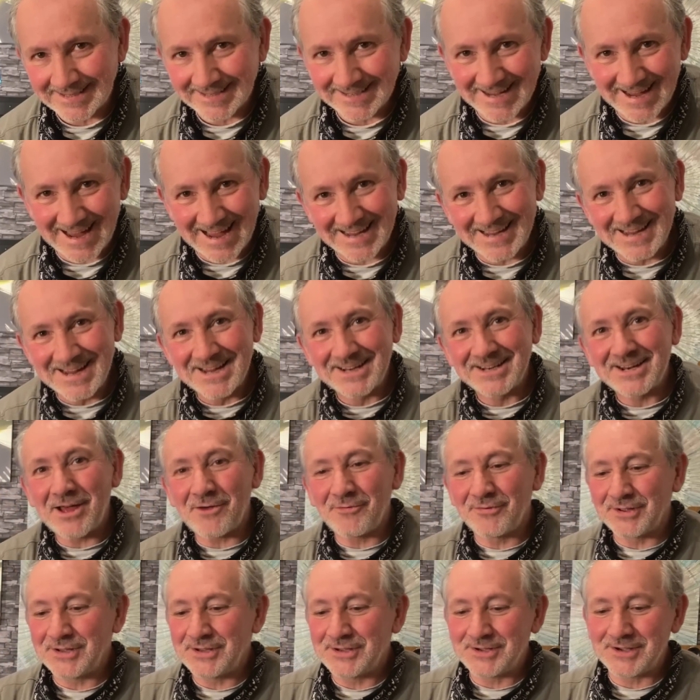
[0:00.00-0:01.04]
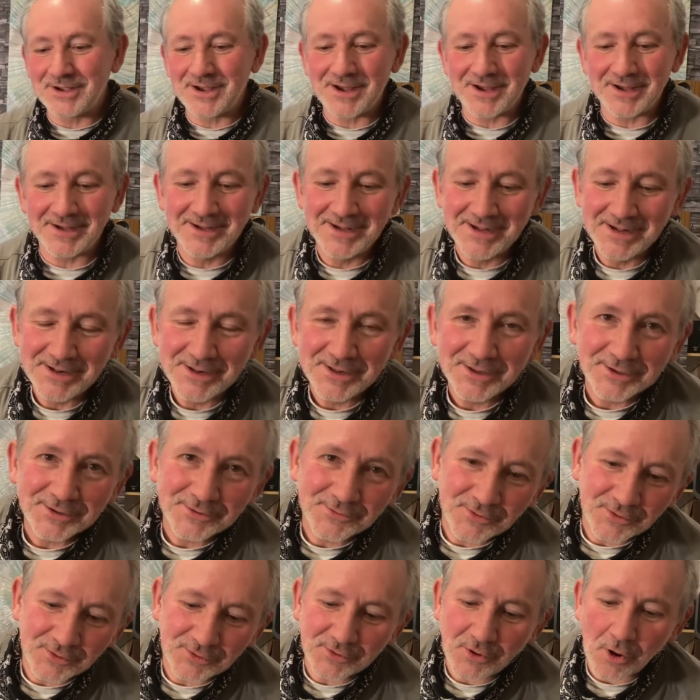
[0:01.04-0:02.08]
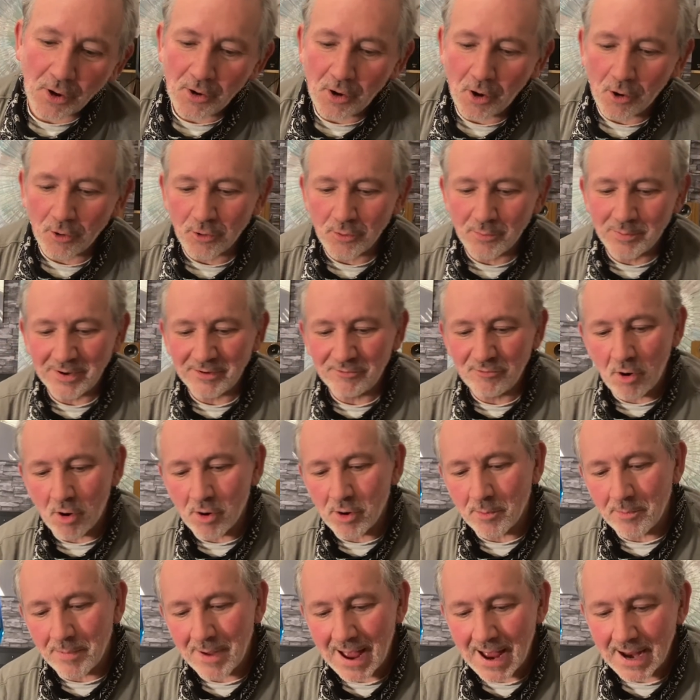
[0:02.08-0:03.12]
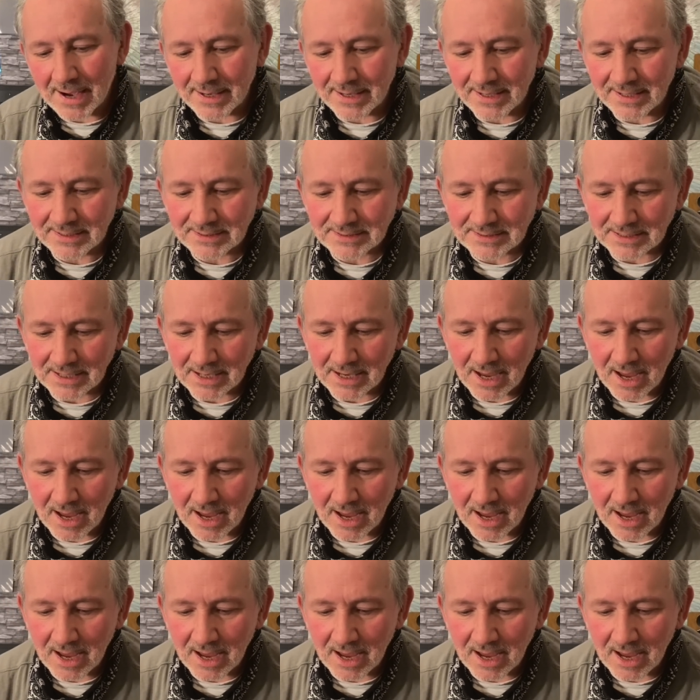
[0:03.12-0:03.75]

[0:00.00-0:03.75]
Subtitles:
Yeah, nothing horribly wrong about it.